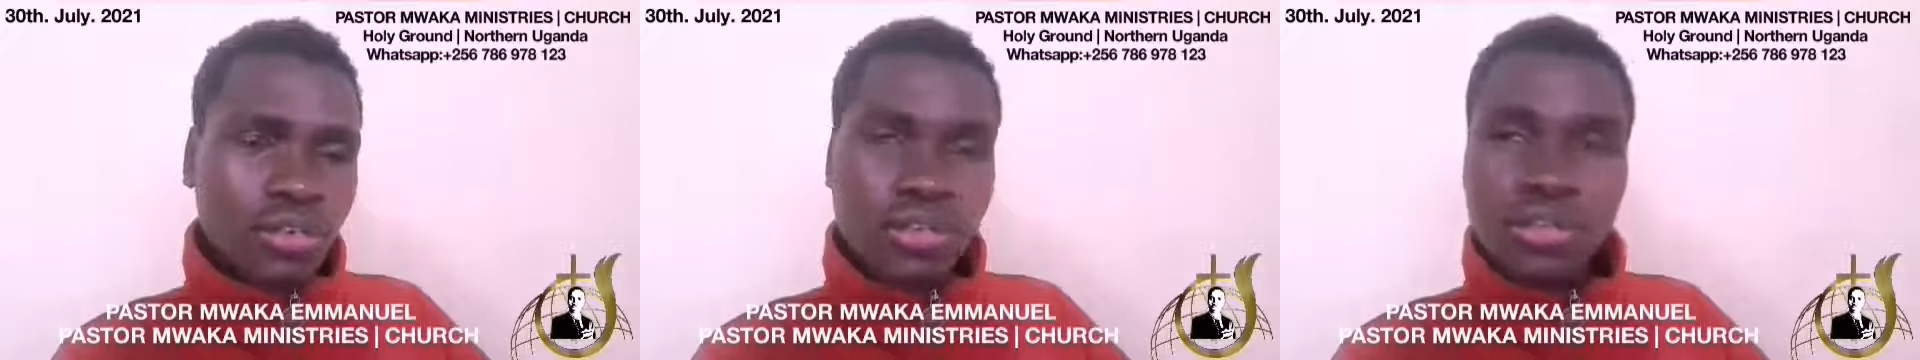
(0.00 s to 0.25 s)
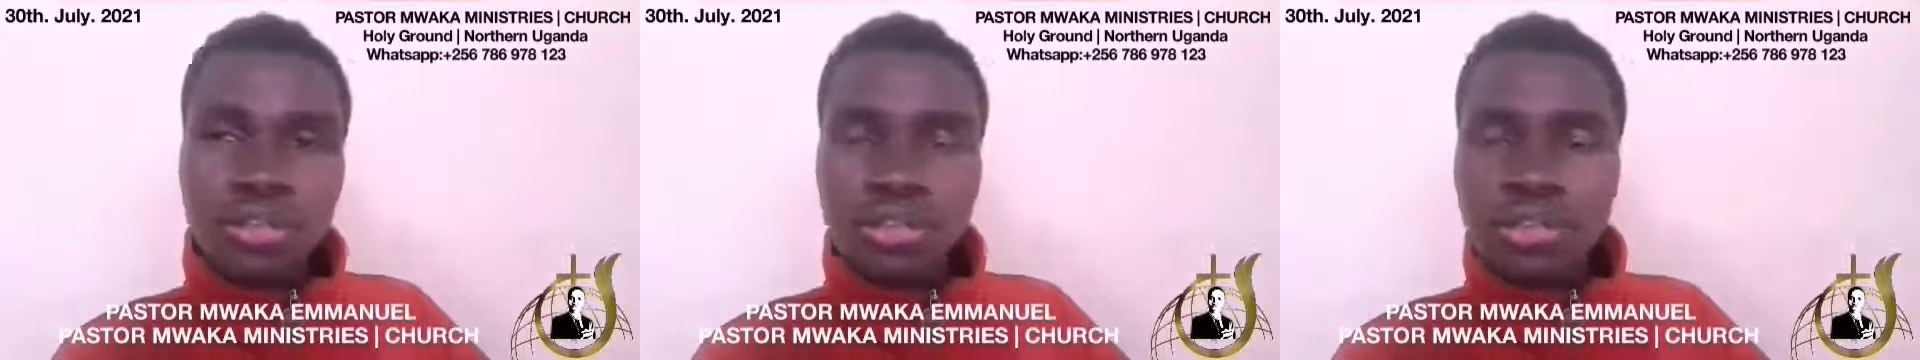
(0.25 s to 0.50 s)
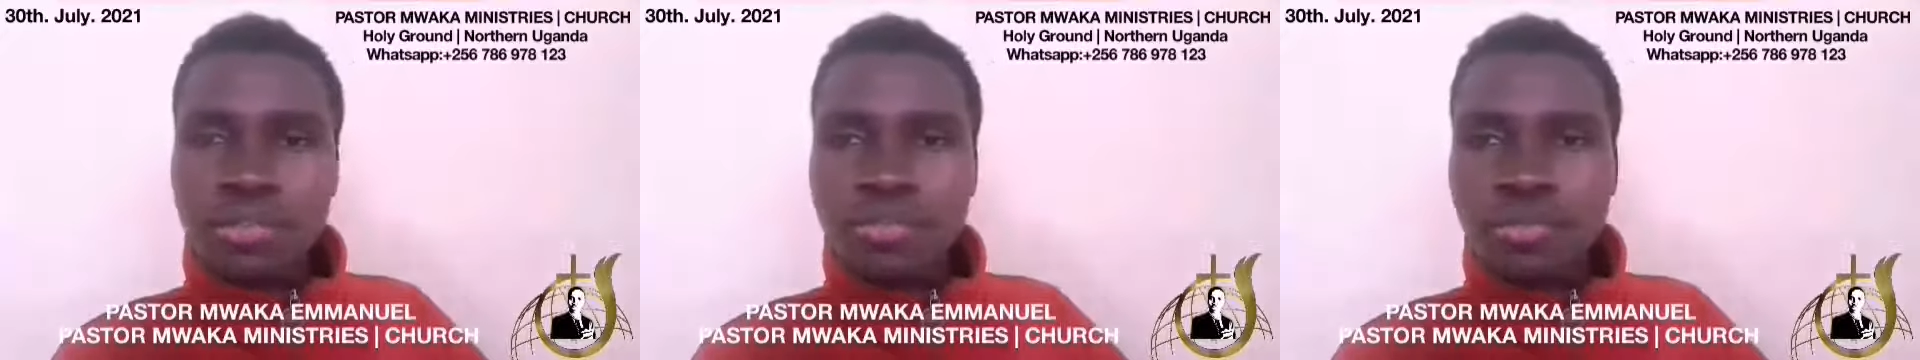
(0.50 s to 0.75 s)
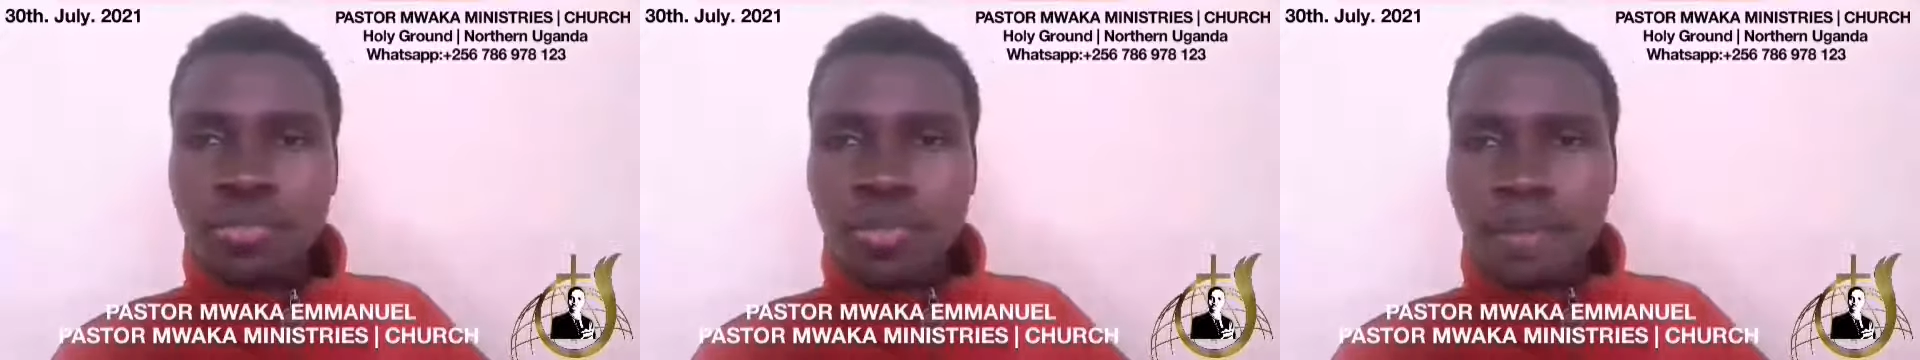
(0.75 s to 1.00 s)
also
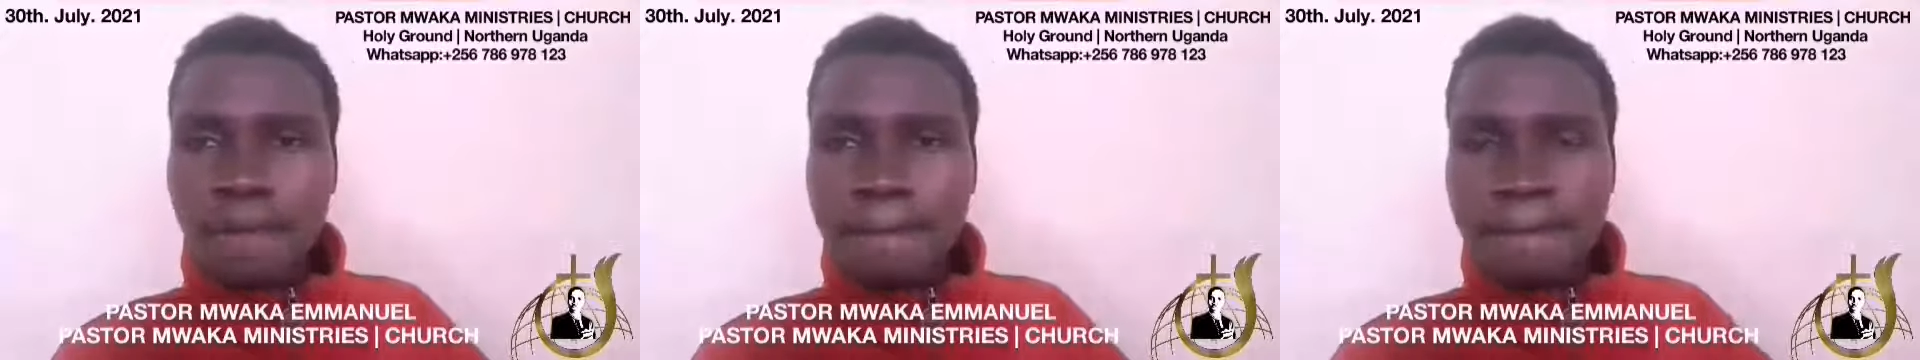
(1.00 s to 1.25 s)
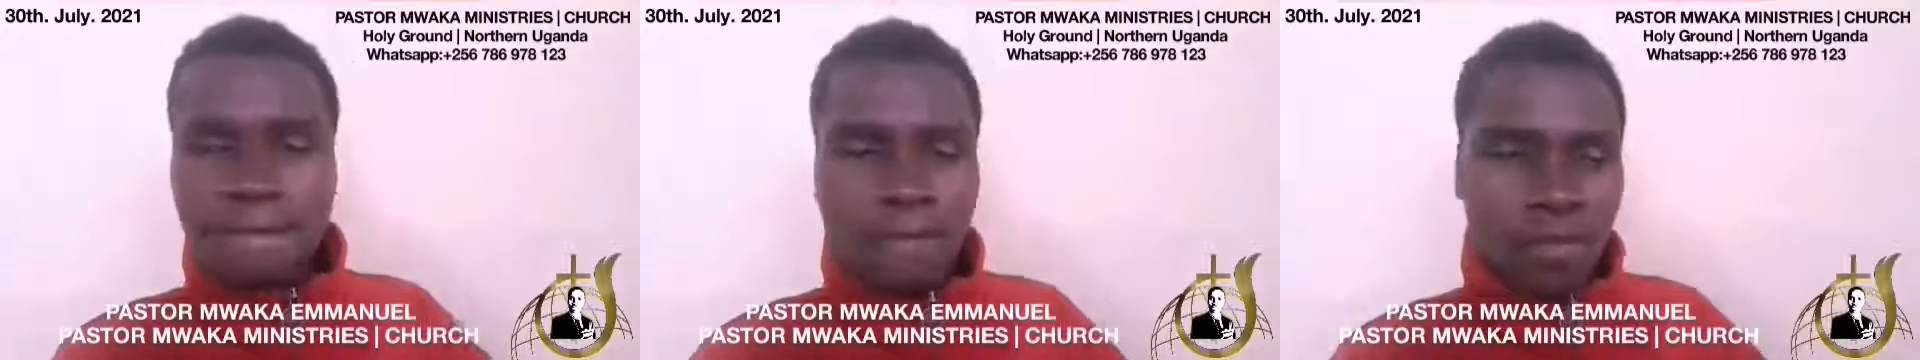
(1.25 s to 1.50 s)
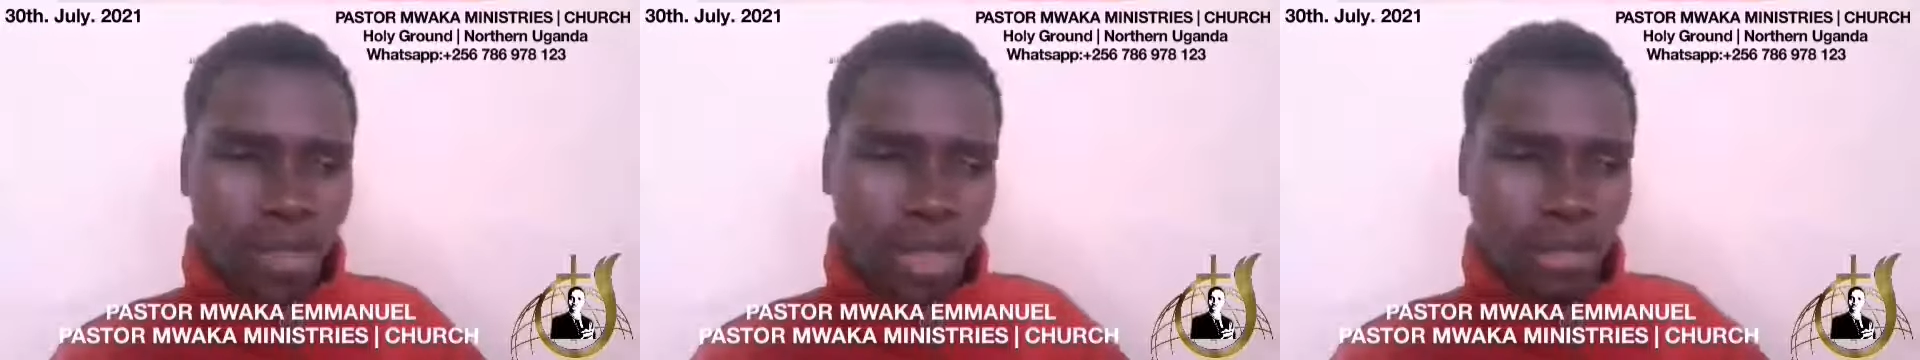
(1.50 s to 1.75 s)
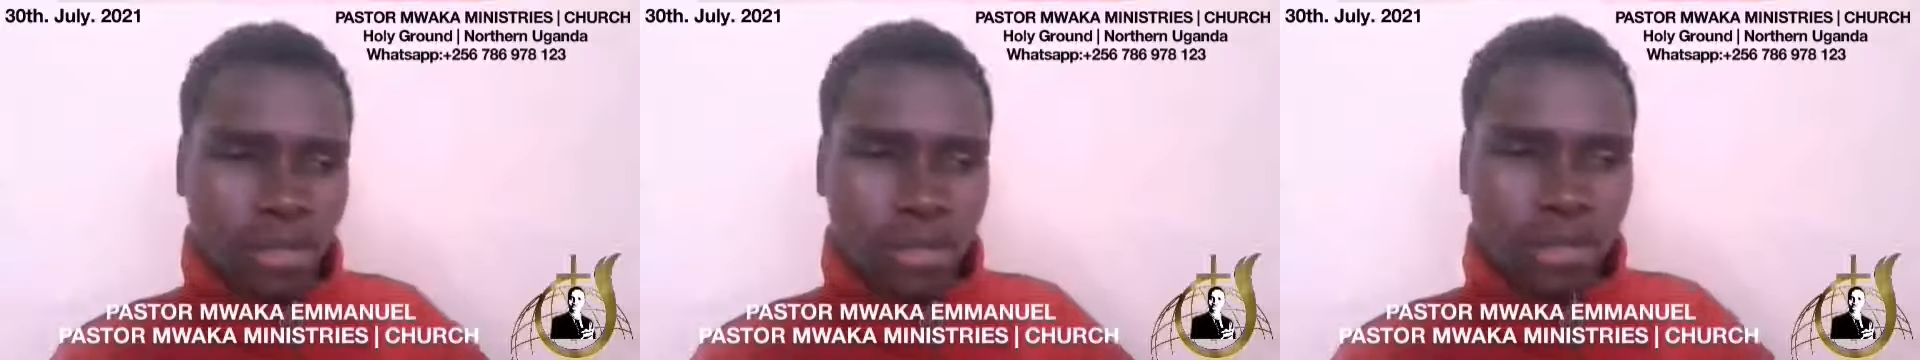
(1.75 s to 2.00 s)

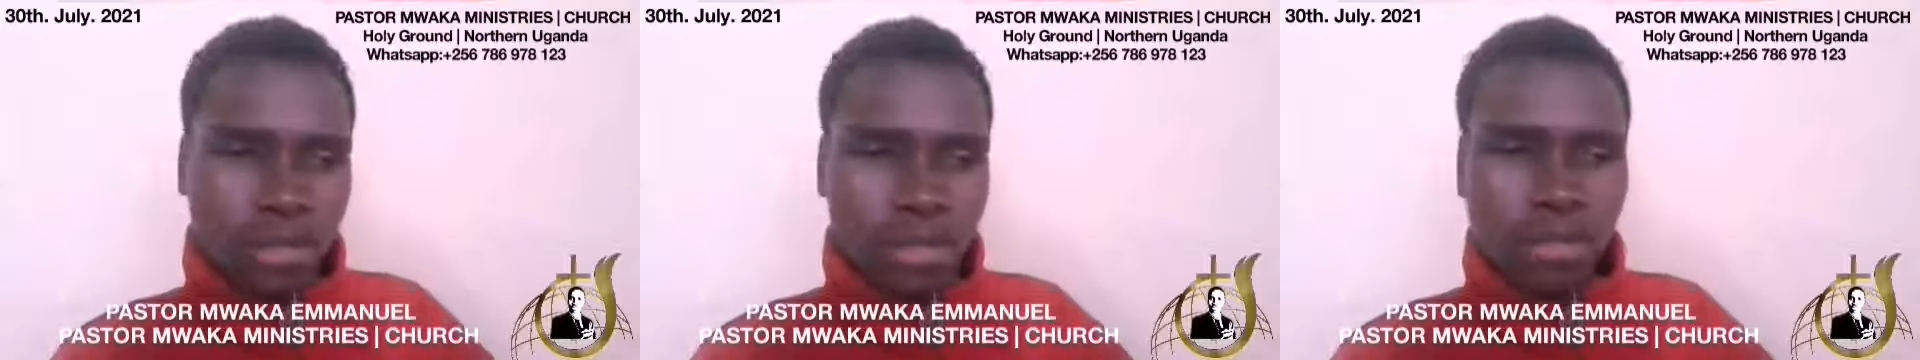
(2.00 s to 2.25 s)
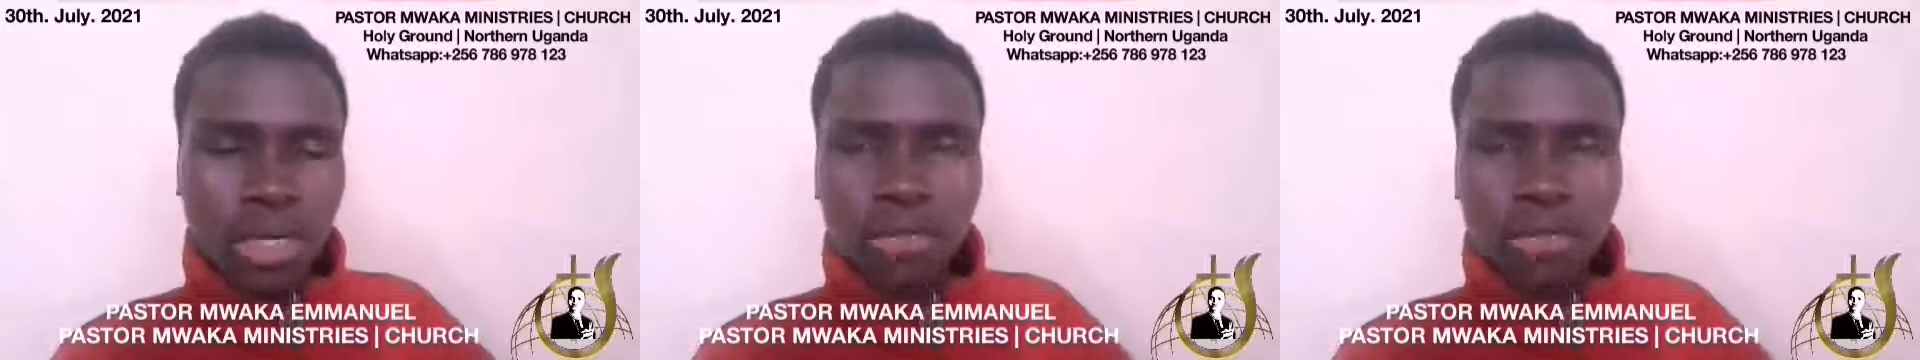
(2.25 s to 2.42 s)
the